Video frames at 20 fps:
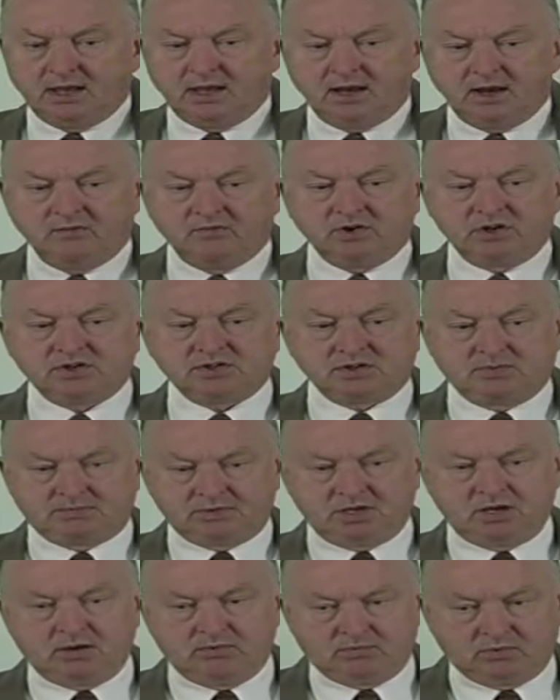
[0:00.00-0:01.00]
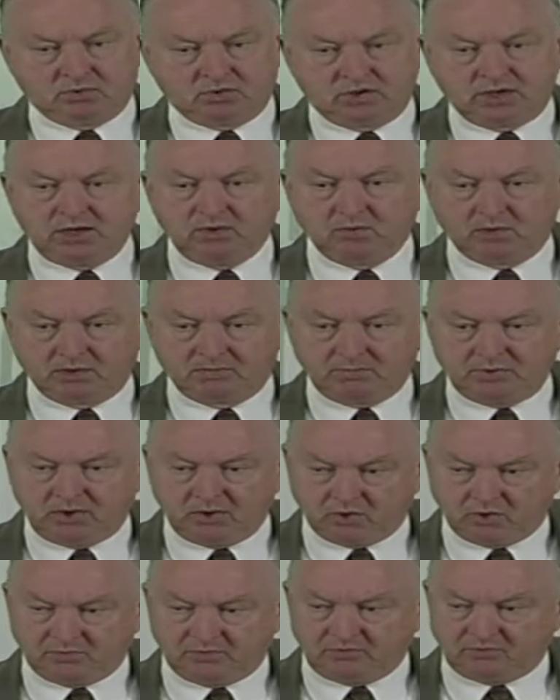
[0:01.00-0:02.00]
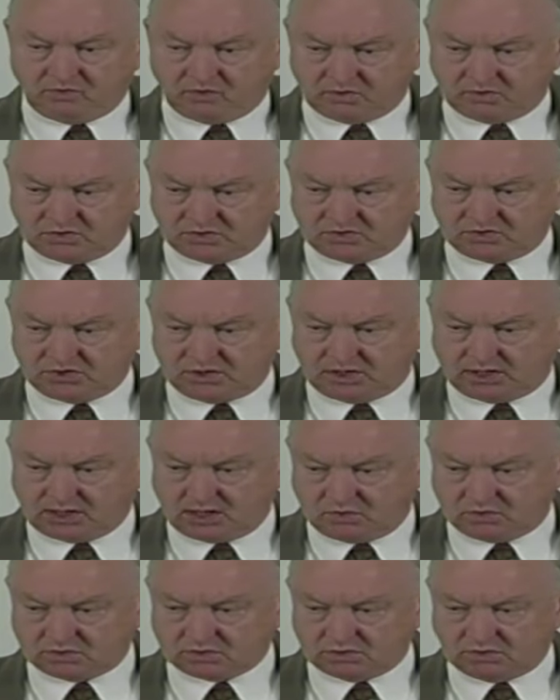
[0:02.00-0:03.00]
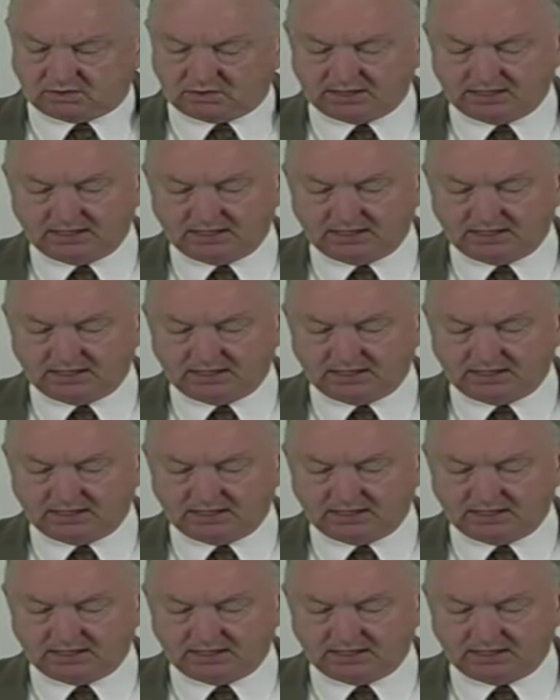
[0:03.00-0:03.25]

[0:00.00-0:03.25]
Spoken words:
Every September, he would appear before the city council,